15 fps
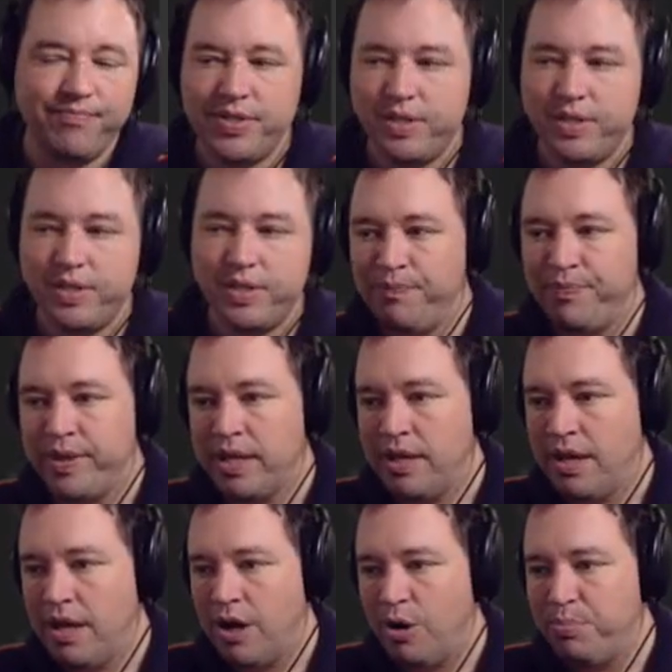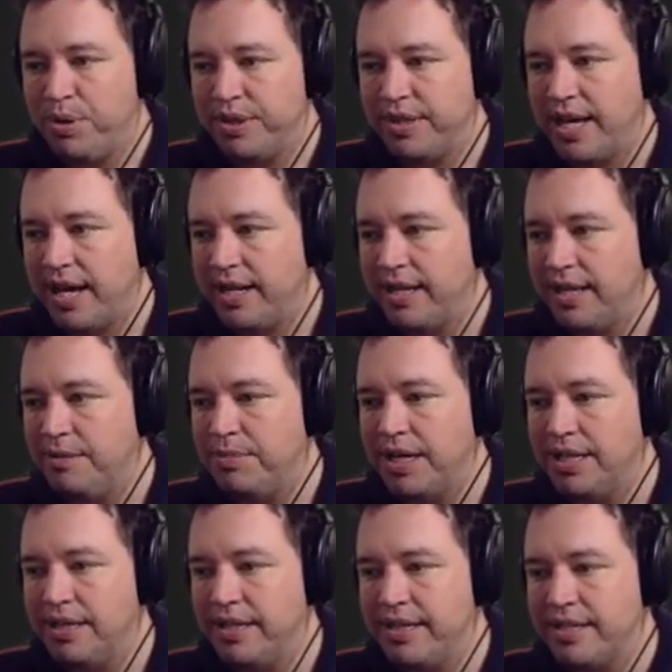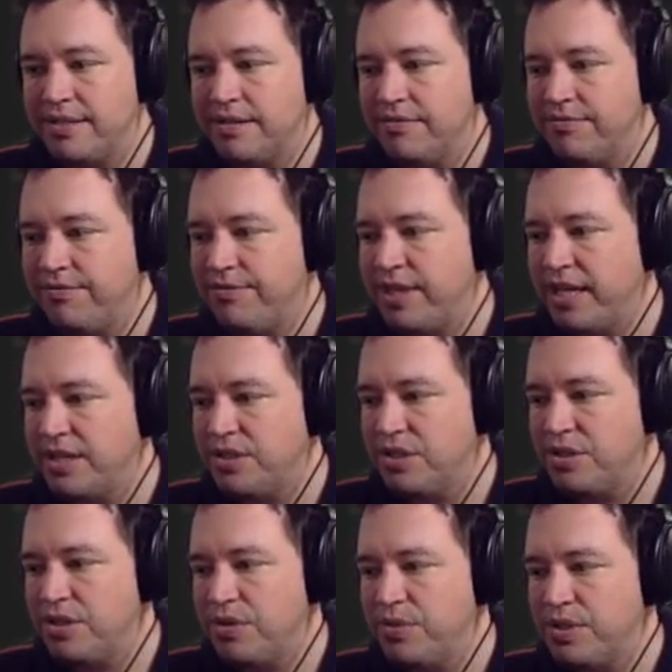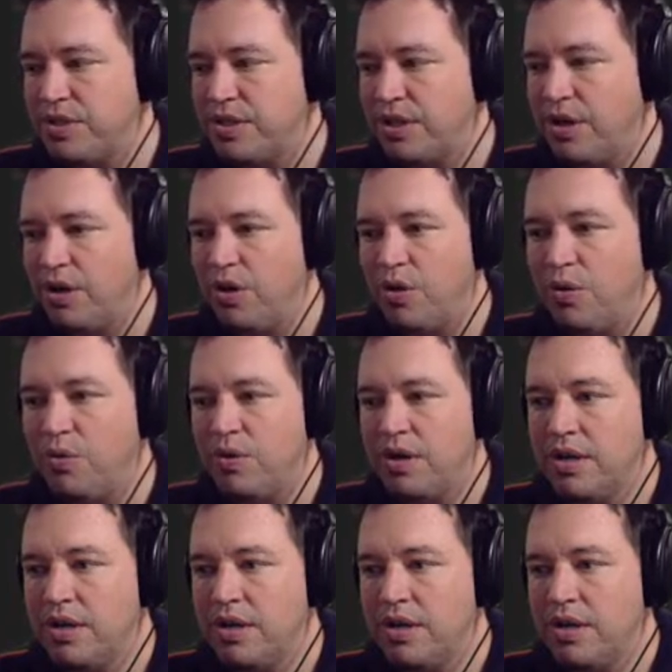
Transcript: So I'll put that in my list of things to do, is to go